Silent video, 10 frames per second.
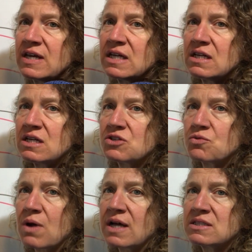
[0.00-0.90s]
igneous
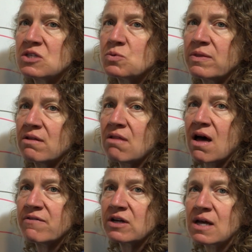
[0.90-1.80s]
rocks is when the
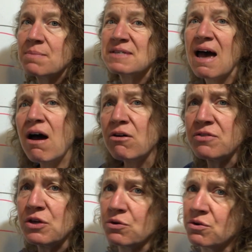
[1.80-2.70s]
lava comes out of
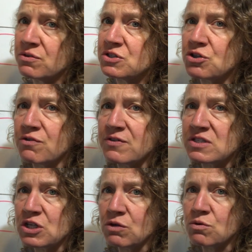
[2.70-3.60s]
the Earth's
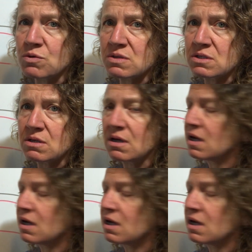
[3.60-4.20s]
surface and cools.